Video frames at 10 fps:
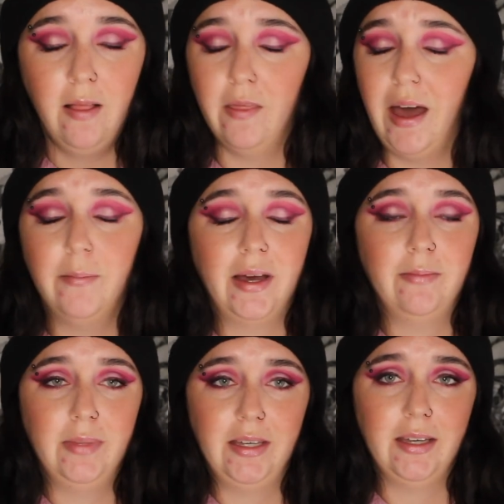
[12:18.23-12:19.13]
That
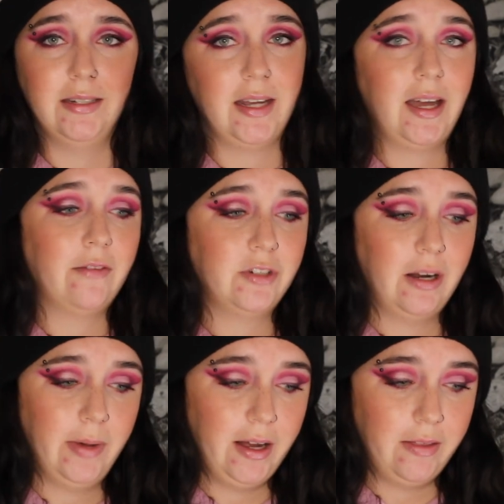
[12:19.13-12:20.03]
might be a day after
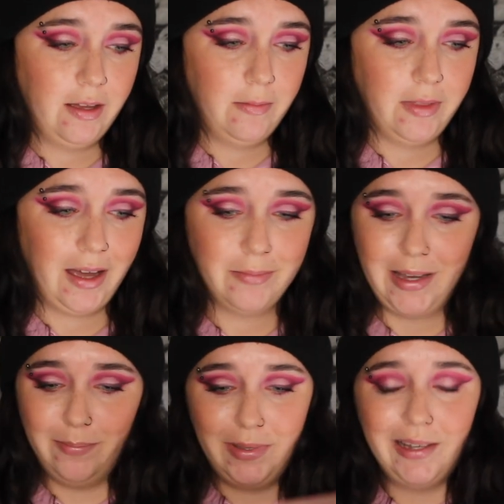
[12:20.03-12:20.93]
I buy them. That
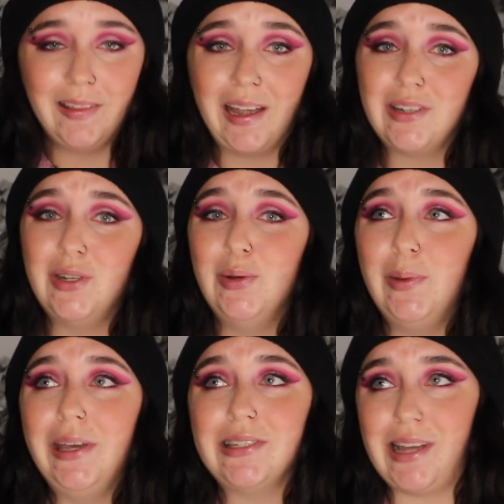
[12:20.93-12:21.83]
might be like two
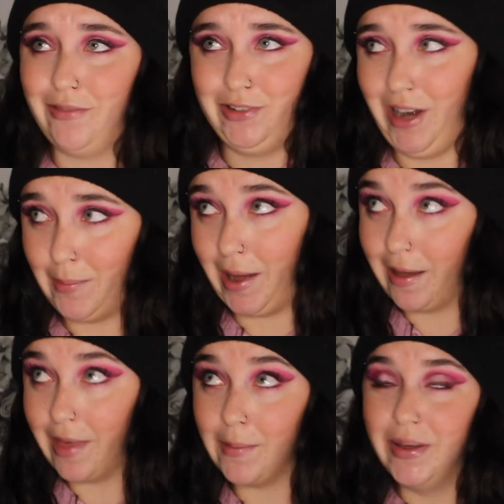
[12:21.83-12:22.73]
weeks after I buy
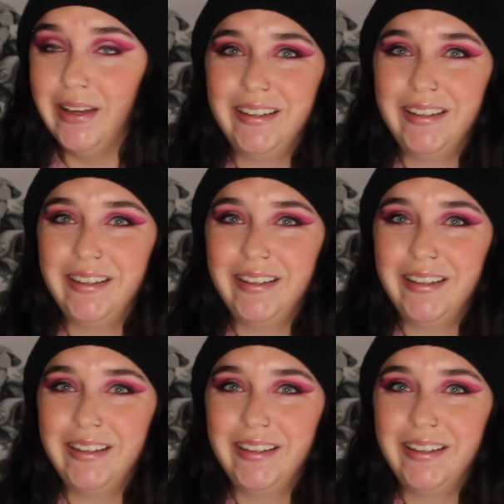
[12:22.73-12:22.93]
them.